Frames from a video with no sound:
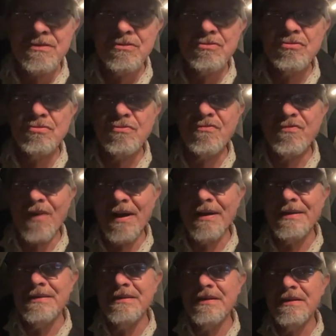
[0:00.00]
to
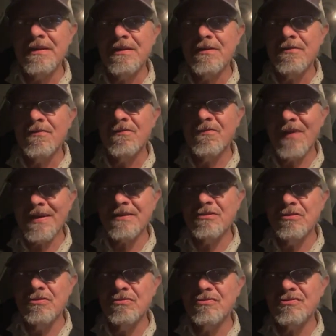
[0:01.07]
find fake
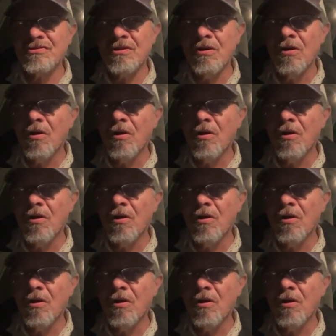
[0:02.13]
news